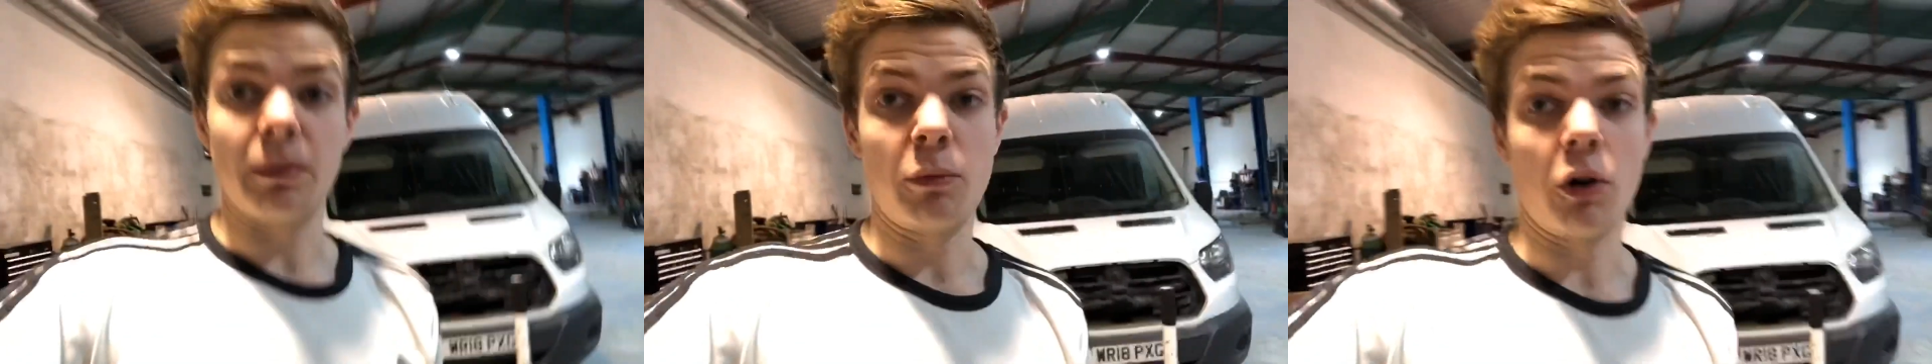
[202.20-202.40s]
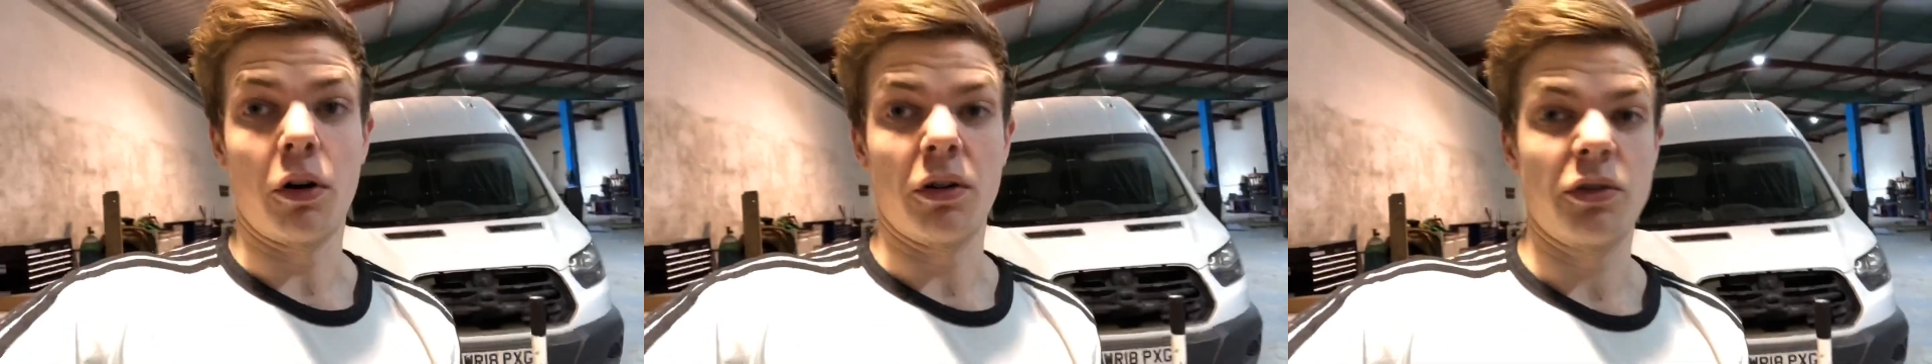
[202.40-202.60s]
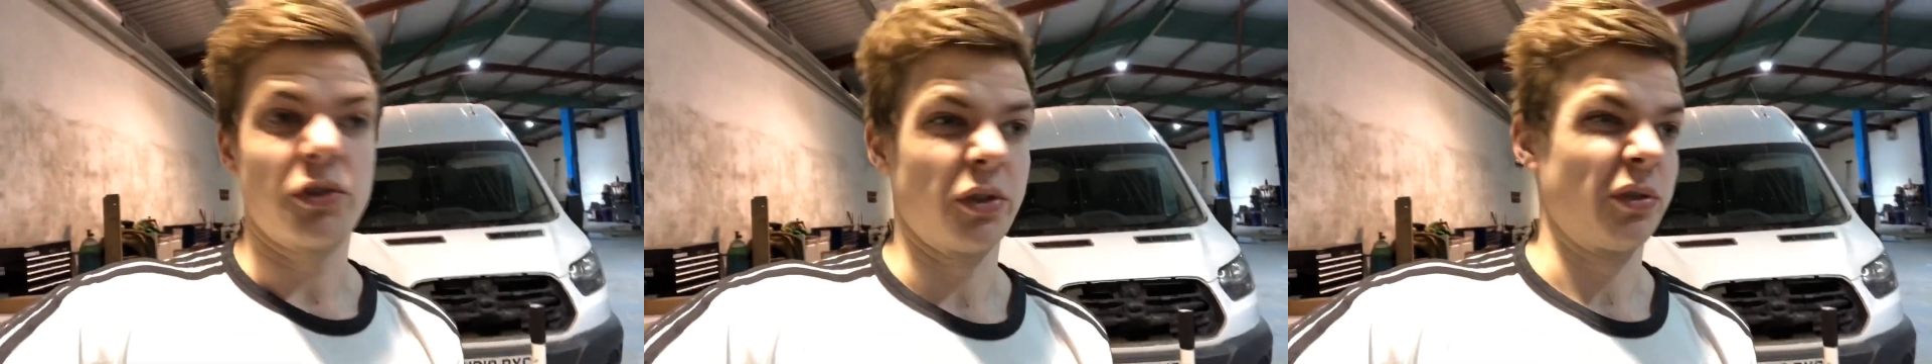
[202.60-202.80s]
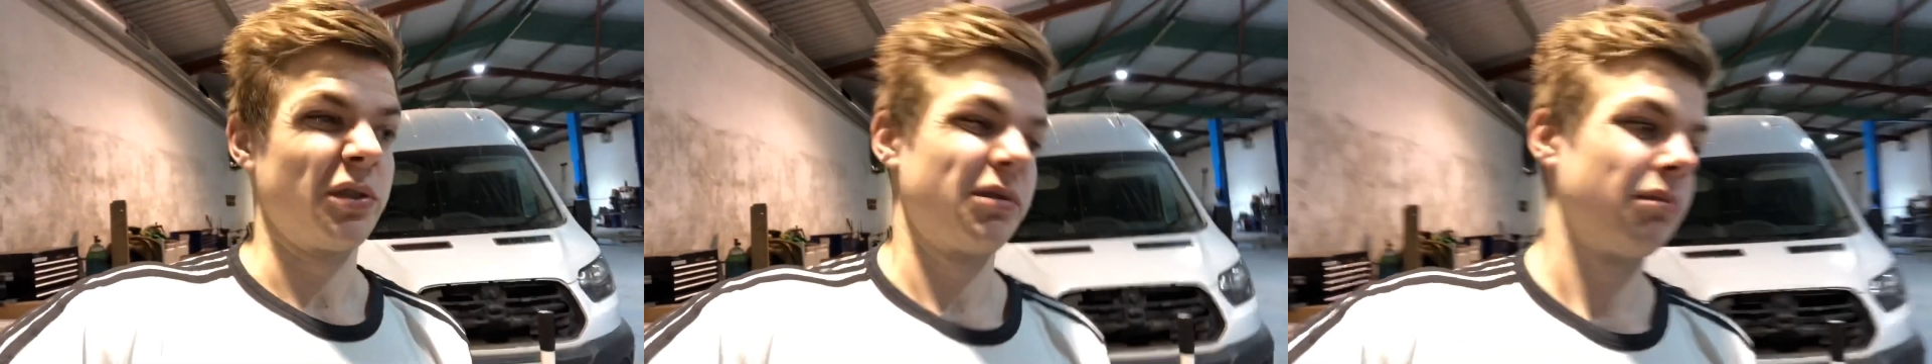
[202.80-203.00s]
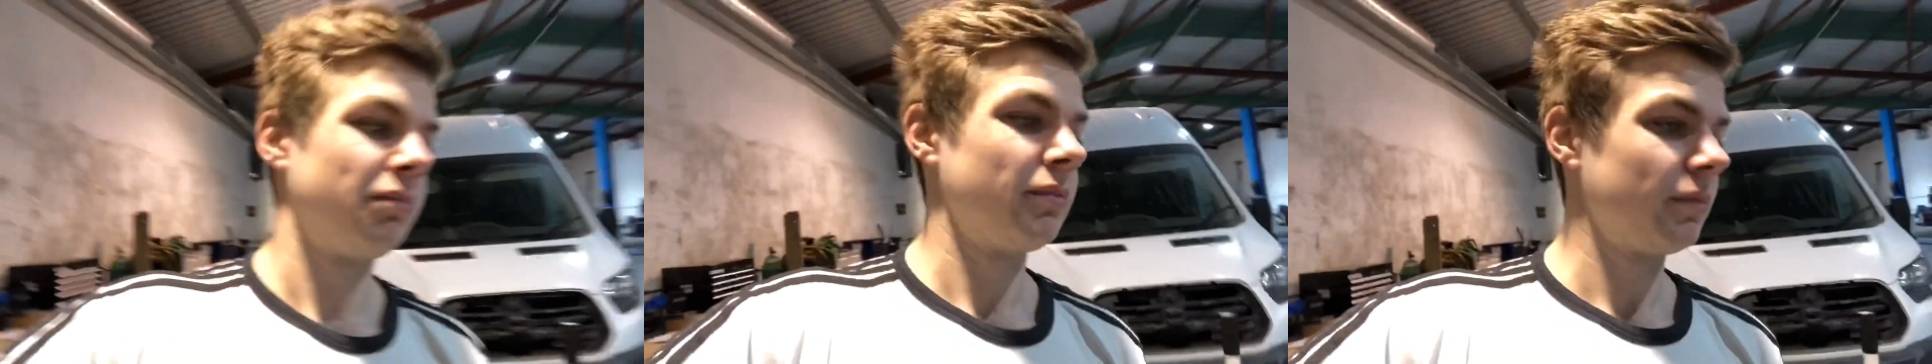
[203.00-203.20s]
yard, so it's
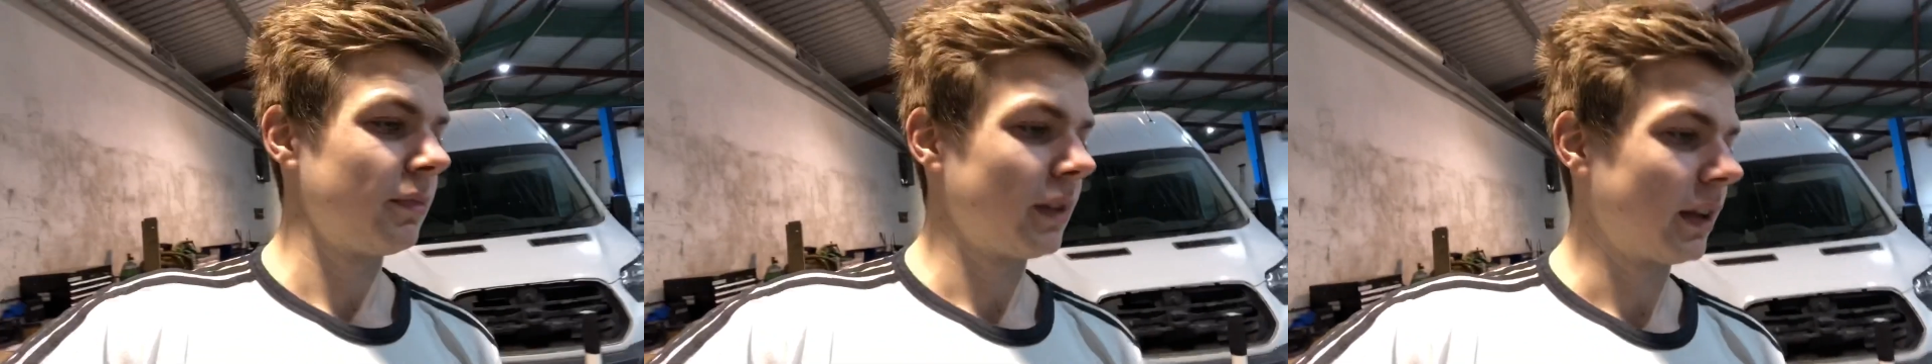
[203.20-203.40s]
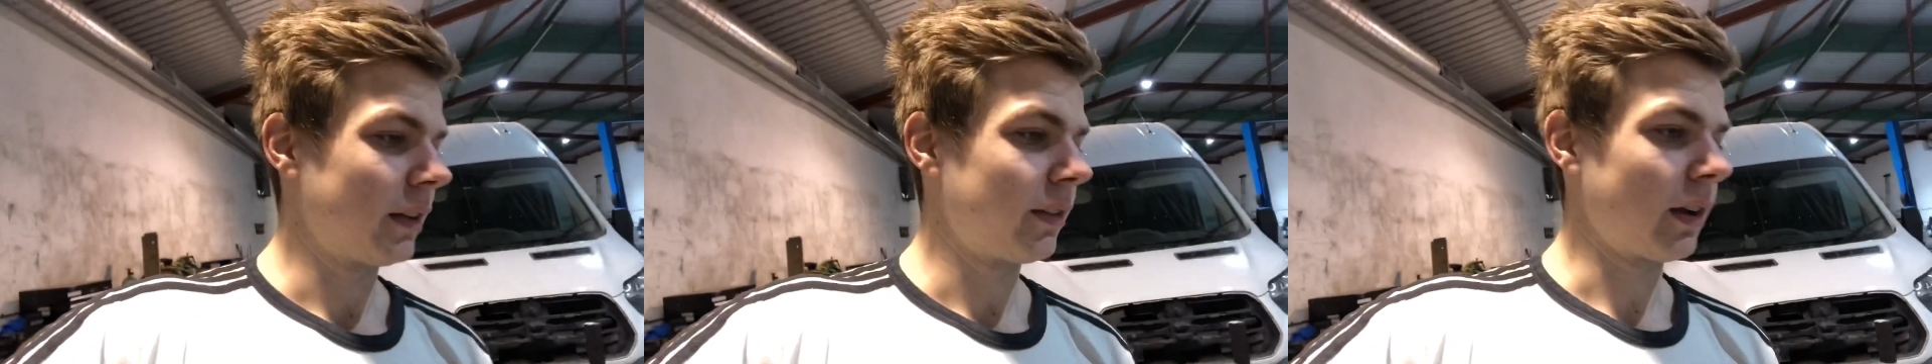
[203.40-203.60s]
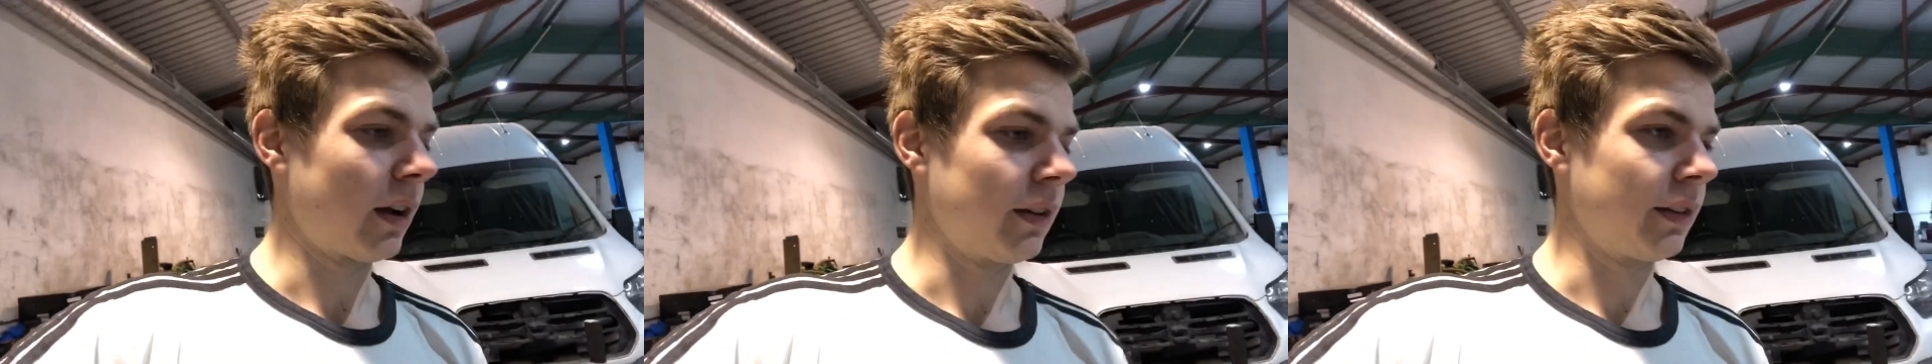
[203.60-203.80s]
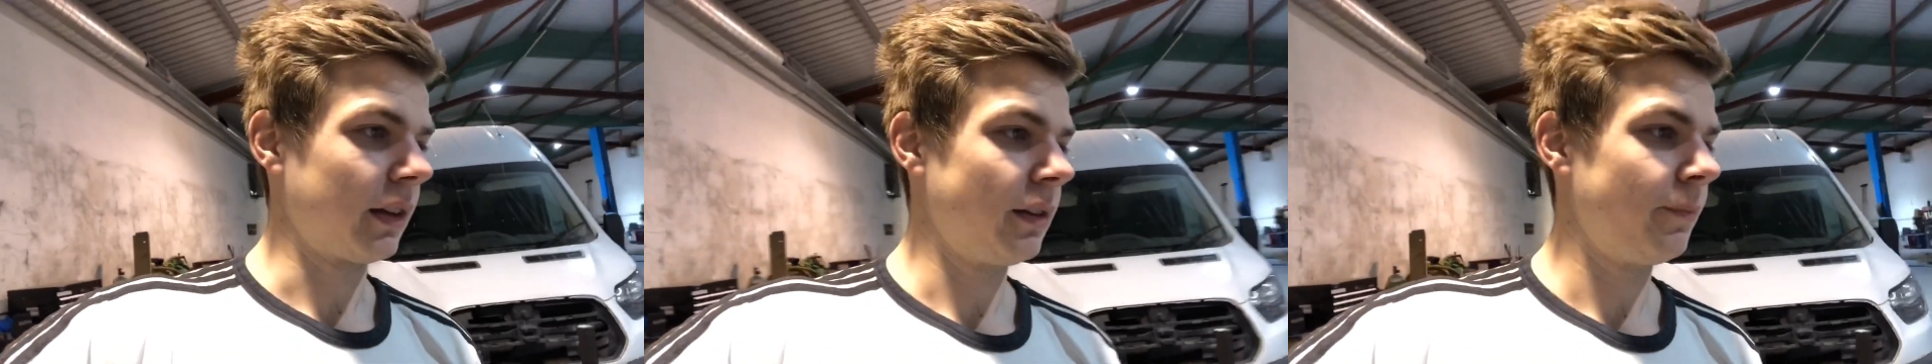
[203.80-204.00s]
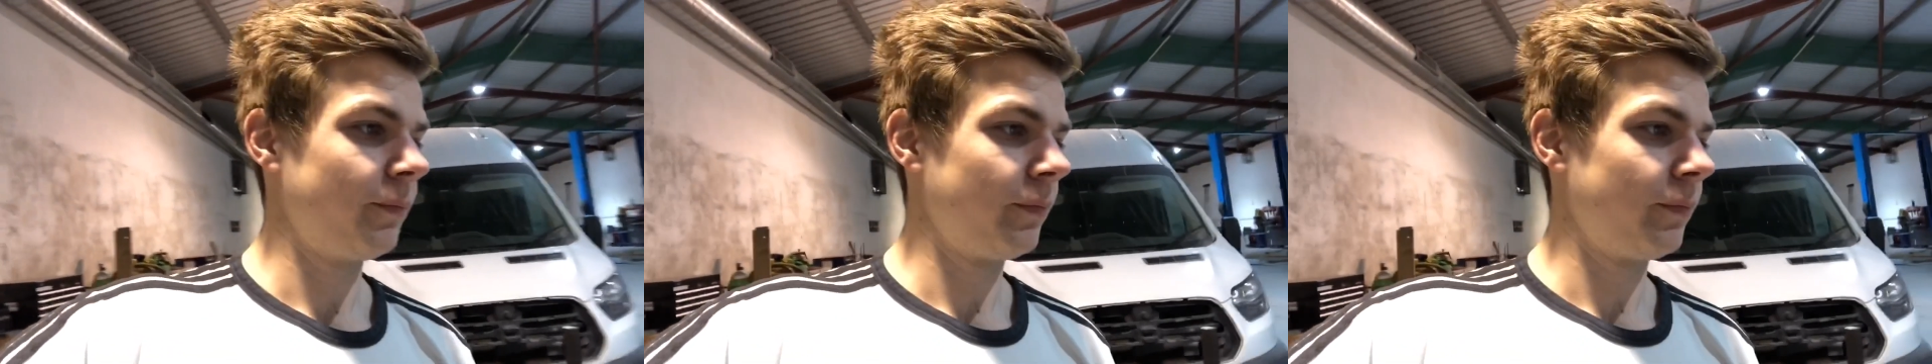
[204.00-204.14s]
handy.